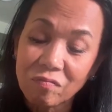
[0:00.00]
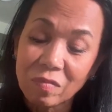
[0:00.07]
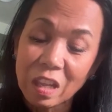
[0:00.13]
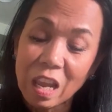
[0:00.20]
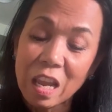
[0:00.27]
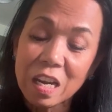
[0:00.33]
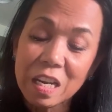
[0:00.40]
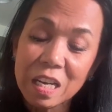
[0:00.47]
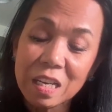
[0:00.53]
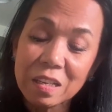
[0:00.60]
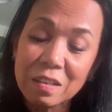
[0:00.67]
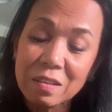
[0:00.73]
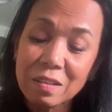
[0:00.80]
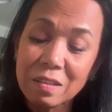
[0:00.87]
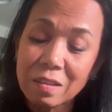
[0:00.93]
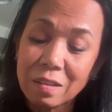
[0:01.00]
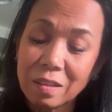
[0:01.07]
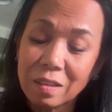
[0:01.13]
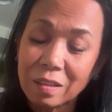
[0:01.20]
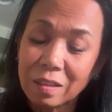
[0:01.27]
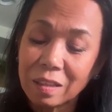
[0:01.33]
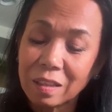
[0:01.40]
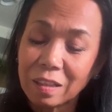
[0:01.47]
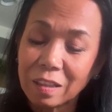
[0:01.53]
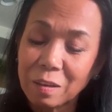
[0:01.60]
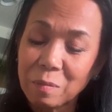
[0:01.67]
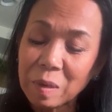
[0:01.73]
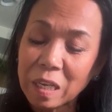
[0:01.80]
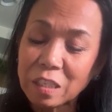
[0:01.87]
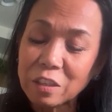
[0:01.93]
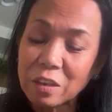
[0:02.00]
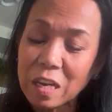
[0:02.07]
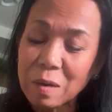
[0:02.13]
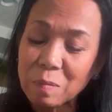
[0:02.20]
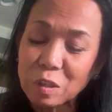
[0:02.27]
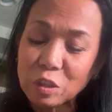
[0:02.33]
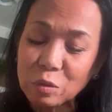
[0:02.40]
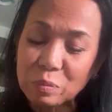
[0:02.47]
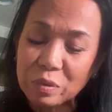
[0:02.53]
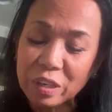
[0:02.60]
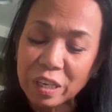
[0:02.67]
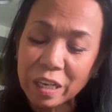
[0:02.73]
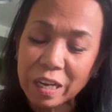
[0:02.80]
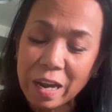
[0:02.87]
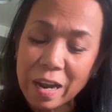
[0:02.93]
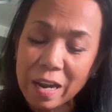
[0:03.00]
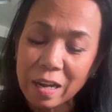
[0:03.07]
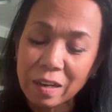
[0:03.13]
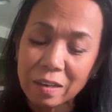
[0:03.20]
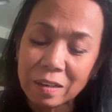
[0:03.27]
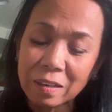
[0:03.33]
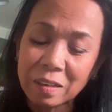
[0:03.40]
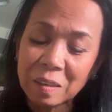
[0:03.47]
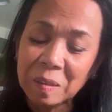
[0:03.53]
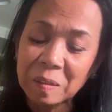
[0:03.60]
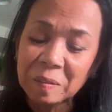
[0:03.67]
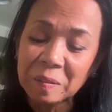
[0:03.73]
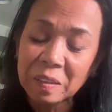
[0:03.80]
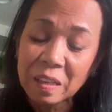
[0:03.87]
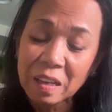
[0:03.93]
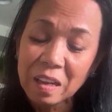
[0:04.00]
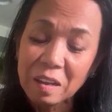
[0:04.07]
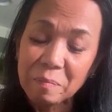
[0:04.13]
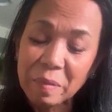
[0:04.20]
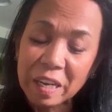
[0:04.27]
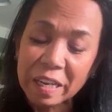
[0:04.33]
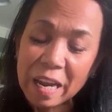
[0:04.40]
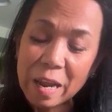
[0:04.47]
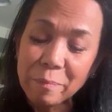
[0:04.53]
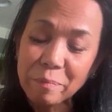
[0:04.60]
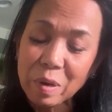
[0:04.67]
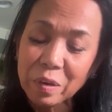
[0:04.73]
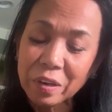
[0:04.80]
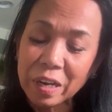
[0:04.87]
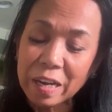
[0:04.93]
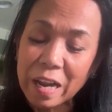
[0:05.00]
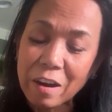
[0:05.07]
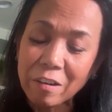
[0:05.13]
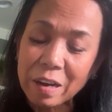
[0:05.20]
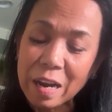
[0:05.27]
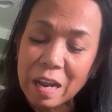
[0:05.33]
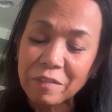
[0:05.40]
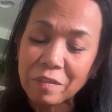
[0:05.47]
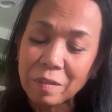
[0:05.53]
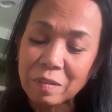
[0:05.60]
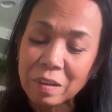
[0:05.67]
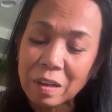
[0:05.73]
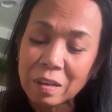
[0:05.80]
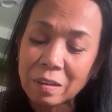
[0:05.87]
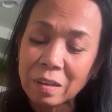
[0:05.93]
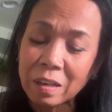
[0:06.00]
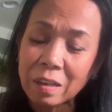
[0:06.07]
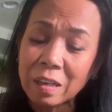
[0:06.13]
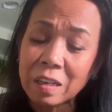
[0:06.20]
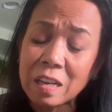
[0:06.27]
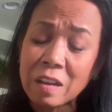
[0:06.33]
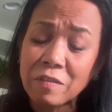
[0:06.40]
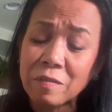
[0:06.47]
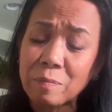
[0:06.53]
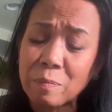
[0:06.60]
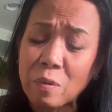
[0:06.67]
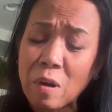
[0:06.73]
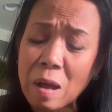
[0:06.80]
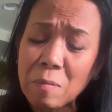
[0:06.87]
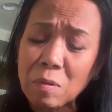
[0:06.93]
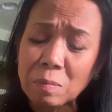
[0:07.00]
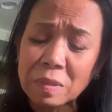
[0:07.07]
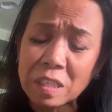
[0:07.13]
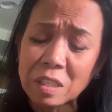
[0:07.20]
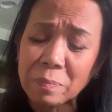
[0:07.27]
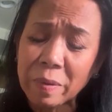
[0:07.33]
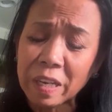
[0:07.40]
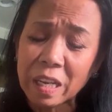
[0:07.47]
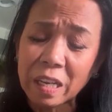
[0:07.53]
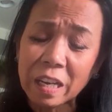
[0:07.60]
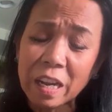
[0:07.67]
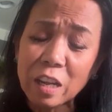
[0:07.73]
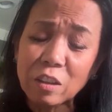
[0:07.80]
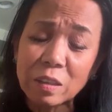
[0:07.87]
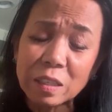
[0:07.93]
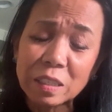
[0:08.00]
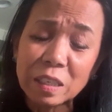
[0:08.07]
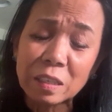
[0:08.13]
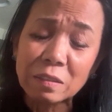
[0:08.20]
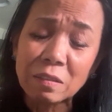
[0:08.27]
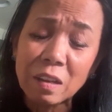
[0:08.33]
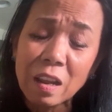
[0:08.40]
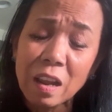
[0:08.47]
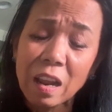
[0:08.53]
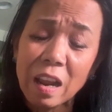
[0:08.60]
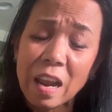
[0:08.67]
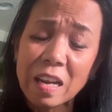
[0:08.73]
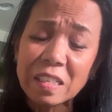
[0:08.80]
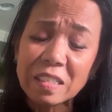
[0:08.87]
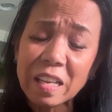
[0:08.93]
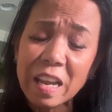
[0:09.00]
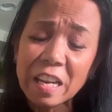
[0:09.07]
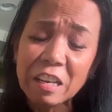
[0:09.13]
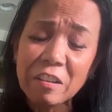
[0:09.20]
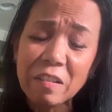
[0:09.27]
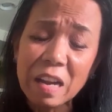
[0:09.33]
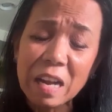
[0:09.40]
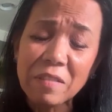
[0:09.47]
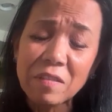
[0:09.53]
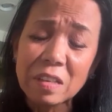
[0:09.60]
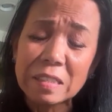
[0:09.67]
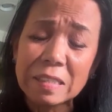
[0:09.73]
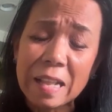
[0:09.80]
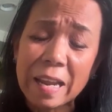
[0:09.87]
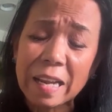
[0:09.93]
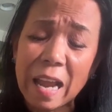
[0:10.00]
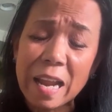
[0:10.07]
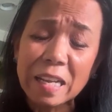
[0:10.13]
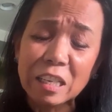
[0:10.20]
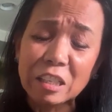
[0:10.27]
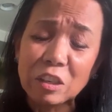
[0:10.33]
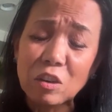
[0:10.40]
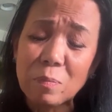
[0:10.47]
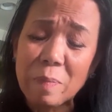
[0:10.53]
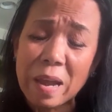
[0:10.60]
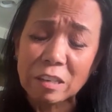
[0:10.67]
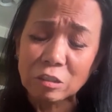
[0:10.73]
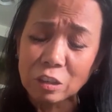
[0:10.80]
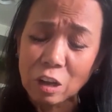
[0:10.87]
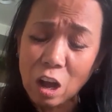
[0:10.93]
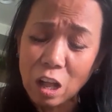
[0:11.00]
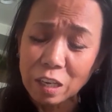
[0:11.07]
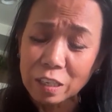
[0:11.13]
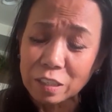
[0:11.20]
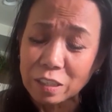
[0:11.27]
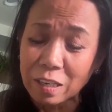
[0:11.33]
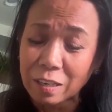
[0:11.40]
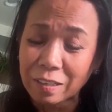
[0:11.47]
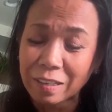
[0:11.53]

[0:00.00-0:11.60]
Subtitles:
Edenise, because your name is so pretty, and being Cambodian, I already have enough problem just speaking English, and saying your name is like I need to go back to college.